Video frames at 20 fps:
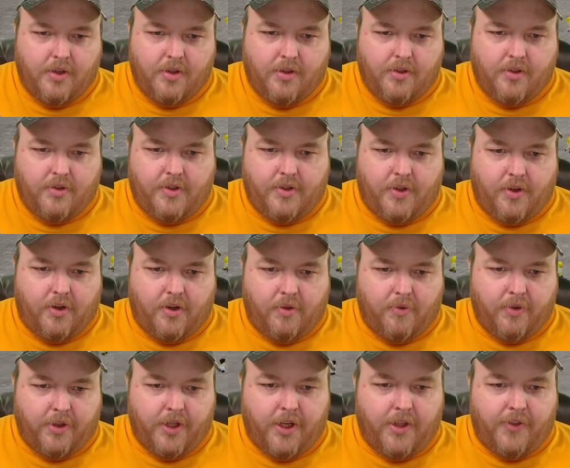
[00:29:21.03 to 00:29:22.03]
So
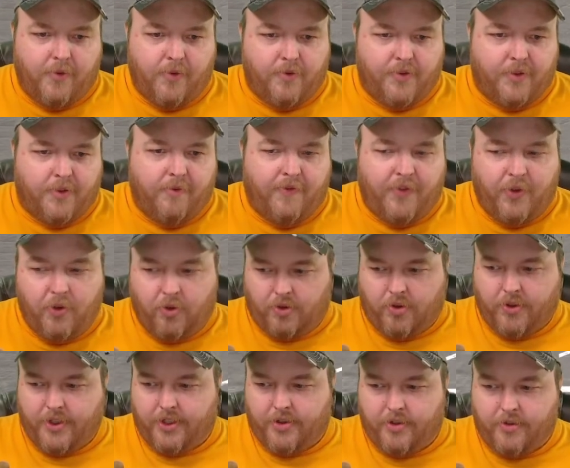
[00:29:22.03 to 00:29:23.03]
we're gonna throw some fuel
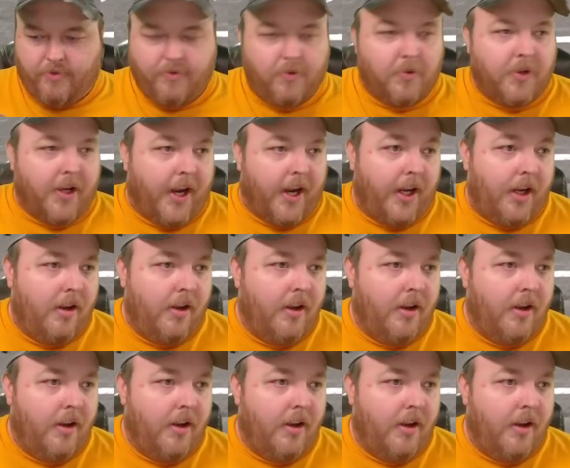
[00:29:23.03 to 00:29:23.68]
on here, okay?